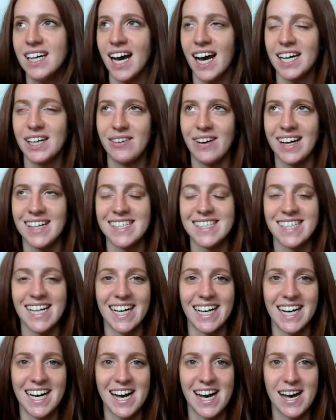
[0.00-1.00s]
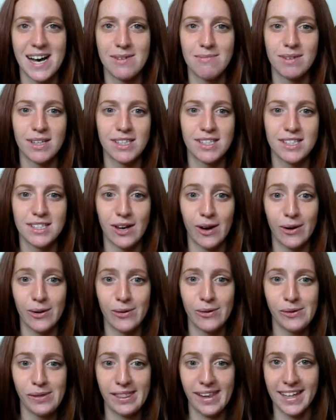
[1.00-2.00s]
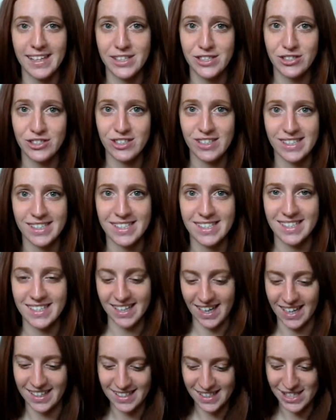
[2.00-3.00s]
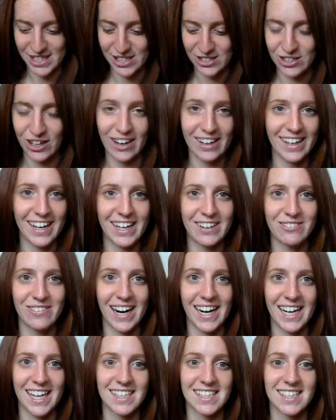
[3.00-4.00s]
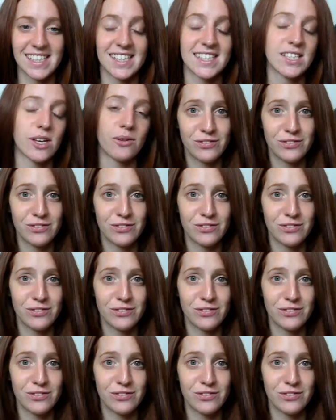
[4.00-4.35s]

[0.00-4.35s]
Anyways, so let's just get started right into this.